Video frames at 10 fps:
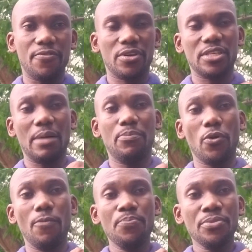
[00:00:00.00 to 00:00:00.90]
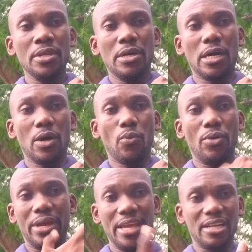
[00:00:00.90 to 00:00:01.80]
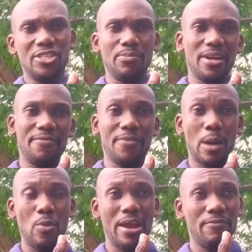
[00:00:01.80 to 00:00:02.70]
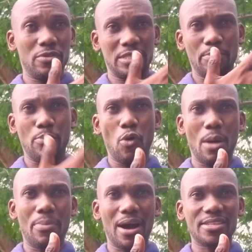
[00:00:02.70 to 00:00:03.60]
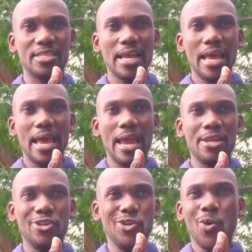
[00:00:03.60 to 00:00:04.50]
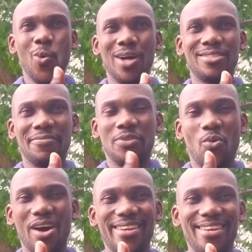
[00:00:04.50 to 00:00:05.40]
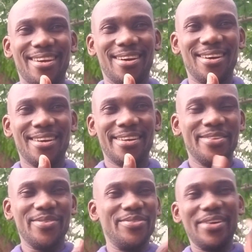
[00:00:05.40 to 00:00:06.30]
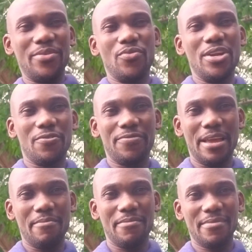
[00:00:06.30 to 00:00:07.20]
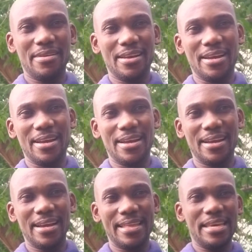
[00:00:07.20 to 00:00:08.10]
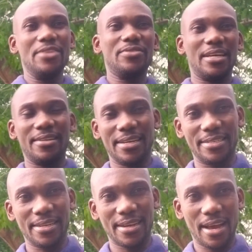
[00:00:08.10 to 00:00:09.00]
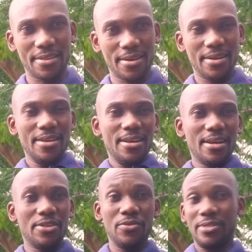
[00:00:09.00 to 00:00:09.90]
For example, here at Shambani Farm, we have got some boer bucks, and you don't want after 1 year you get rid of them, and then you start getting other, you